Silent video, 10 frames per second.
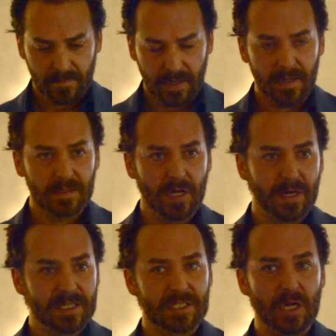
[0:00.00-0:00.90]
Okay? It's not
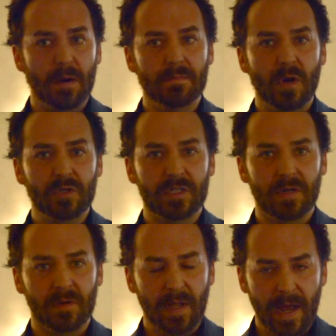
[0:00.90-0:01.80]
because it's
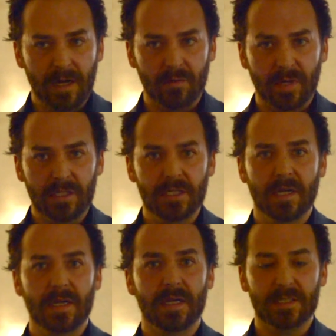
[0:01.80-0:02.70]
emotional language,
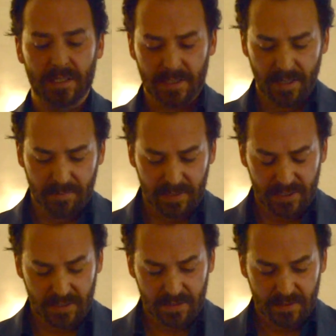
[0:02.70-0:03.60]
it's these
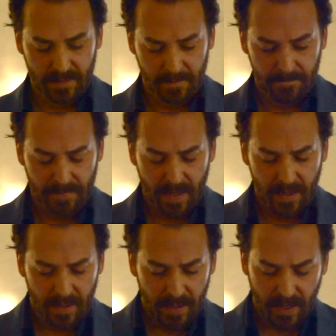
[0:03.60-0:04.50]
images.
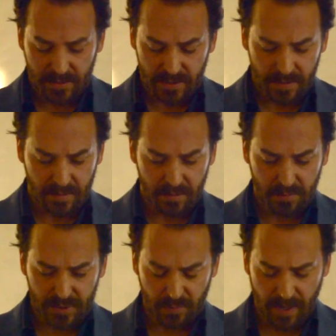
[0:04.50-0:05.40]
Hence,
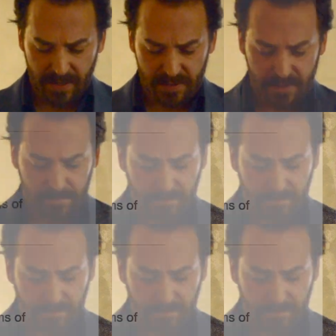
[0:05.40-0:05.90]
Lewis writes,